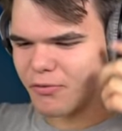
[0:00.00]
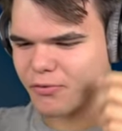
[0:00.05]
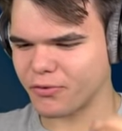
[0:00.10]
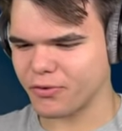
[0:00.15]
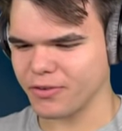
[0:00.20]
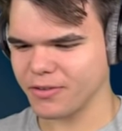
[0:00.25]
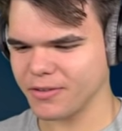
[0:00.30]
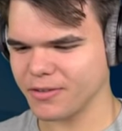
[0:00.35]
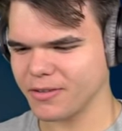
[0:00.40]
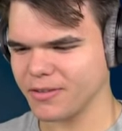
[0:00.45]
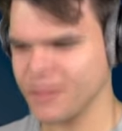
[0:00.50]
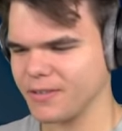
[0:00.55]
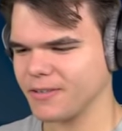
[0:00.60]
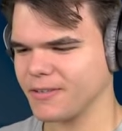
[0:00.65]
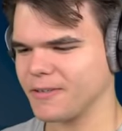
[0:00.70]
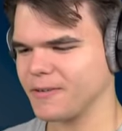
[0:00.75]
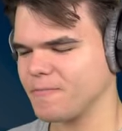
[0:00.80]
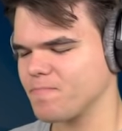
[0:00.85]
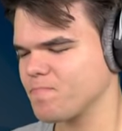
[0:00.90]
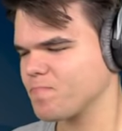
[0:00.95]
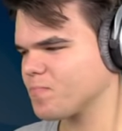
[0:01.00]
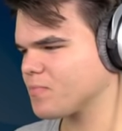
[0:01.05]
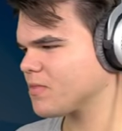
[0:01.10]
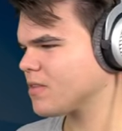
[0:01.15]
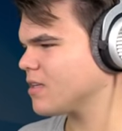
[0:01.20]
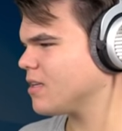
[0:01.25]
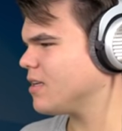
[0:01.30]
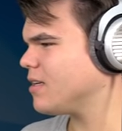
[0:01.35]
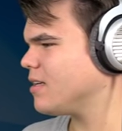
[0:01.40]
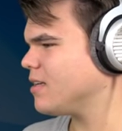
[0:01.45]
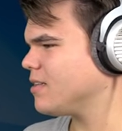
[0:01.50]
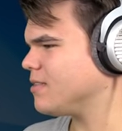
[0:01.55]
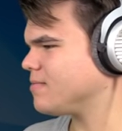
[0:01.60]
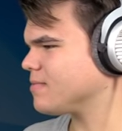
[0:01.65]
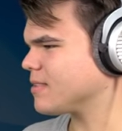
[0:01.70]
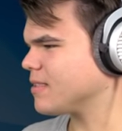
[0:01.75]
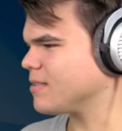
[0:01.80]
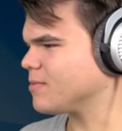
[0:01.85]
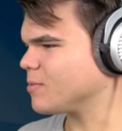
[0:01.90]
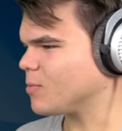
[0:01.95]
Flipping. You're dead already. What just happened?
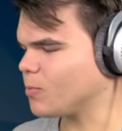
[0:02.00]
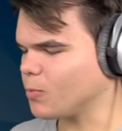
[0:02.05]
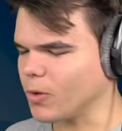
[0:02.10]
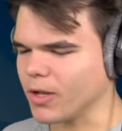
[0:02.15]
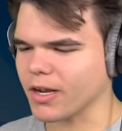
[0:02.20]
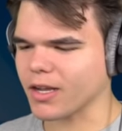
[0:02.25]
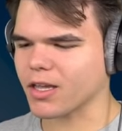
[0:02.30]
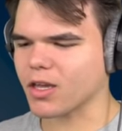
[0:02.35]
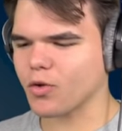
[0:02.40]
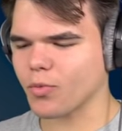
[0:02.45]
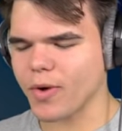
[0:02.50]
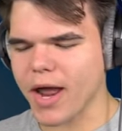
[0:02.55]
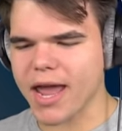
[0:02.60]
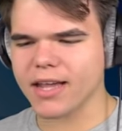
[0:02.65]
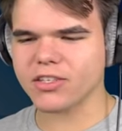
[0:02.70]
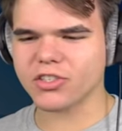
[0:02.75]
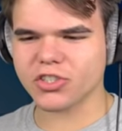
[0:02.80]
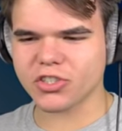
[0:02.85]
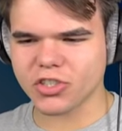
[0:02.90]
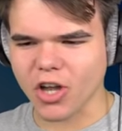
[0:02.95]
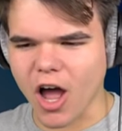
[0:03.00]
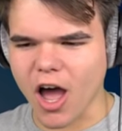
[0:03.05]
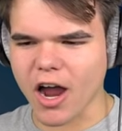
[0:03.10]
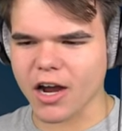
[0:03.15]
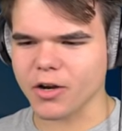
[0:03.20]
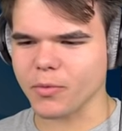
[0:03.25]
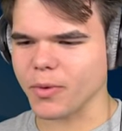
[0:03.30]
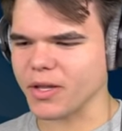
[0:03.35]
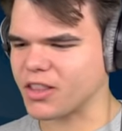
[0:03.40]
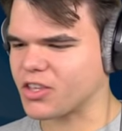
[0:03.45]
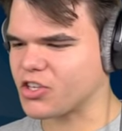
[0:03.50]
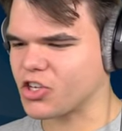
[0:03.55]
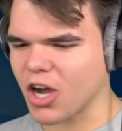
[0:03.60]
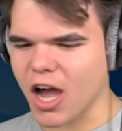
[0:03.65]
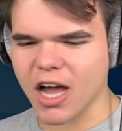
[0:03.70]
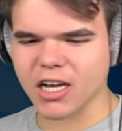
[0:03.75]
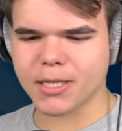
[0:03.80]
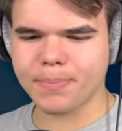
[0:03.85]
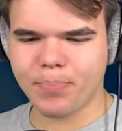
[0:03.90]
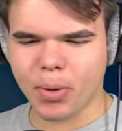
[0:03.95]
Welcome to an update. What a great start with
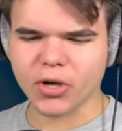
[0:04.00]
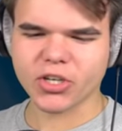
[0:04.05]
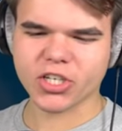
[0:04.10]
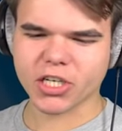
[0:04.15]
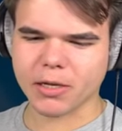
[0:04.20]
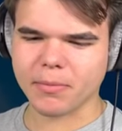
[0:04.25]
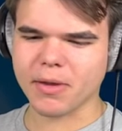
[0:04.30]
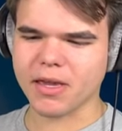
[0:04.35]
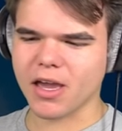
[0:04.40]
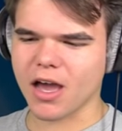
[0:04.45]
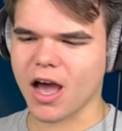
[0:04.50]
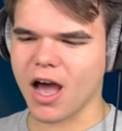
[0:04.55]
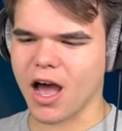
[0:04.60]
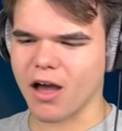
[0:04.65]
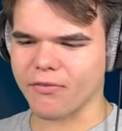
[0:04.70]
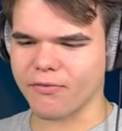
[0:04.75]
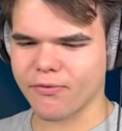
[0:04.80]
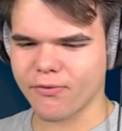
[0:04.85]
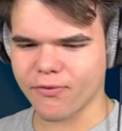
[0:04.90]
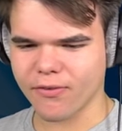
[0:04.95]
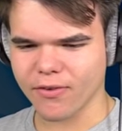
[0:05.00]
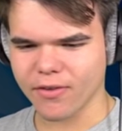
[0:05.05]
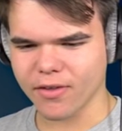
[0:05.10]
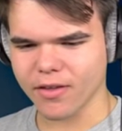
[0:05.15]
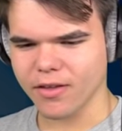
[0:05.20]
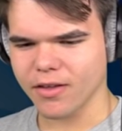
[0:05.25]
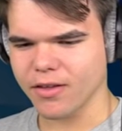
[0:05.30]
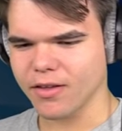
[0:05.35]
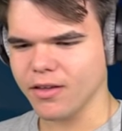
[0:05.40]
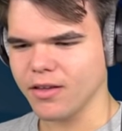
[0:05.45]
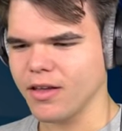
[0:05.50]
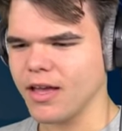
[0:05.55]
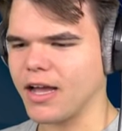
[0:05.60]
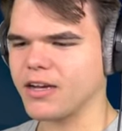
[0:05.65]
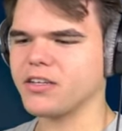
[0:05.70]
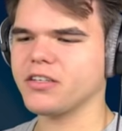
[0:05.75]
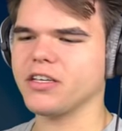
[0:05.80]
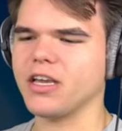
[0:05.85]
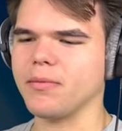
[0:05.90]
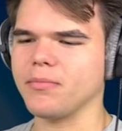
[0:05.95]
Josh pushing me off. Okay.
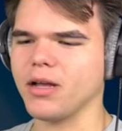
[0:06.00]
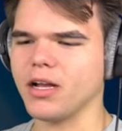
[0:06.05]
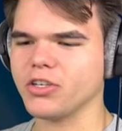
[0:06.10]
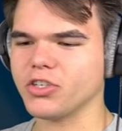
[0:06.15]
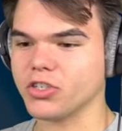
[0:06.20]
Actually, I'm not.